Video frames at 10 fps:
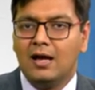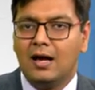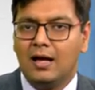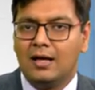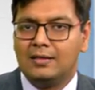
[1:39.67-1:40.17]

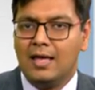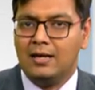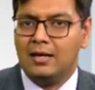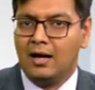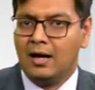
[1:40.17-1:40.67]
uh,
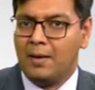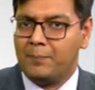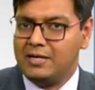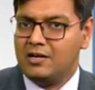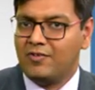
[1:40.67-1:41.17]
then uh, a
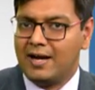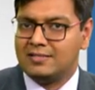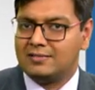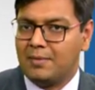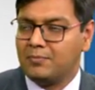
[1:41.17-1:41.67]

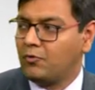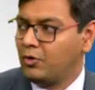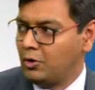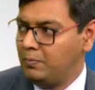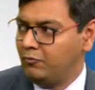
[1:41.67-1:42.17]
predefined sum
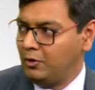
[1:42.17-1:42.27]
could, could be,